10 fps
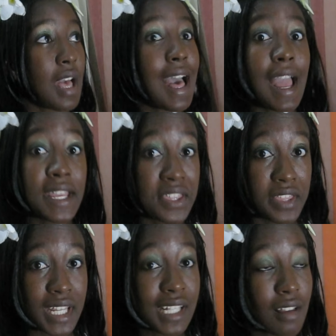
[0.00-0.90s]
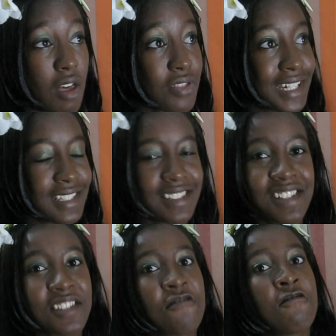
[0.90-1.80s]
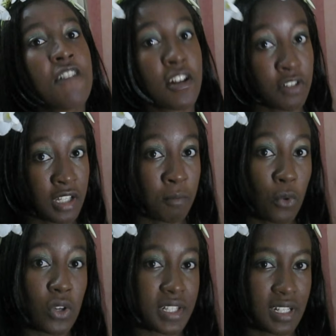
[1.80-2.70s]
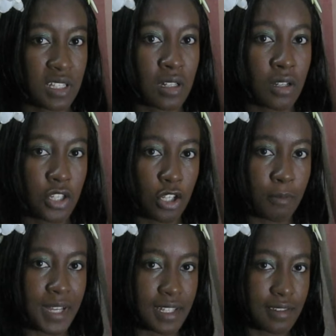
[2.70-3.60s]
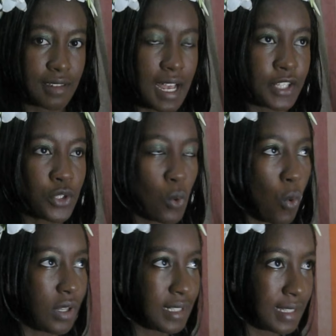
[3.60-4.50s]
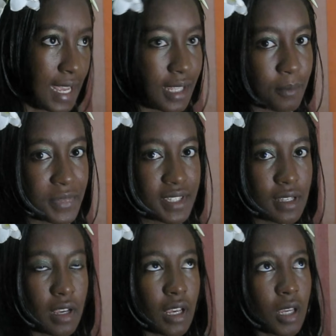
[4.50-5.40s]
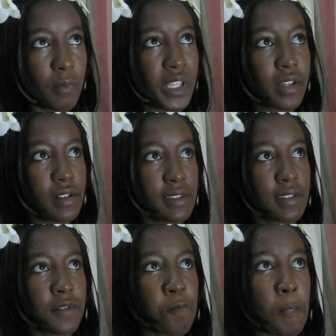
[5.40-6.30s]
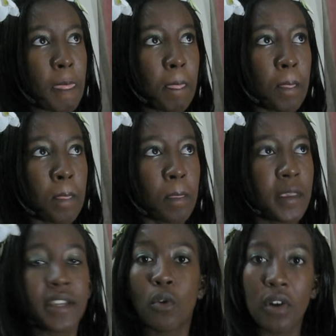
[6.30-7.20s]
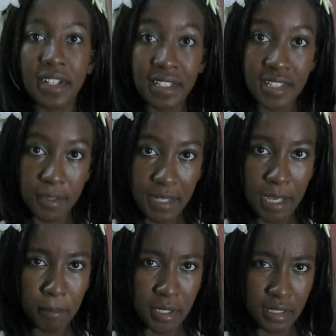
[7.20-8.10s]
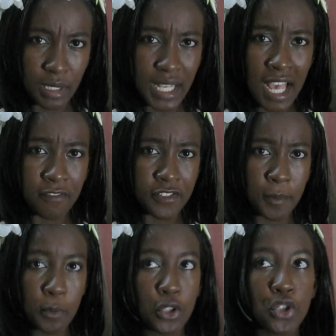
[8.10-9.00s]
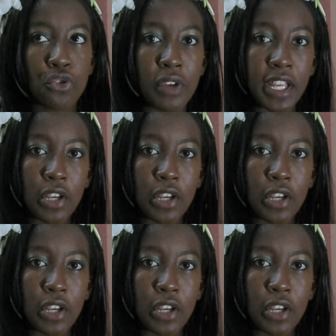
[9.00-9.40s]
I think that it is very important to look your best at all times because in order to be a model you have to portray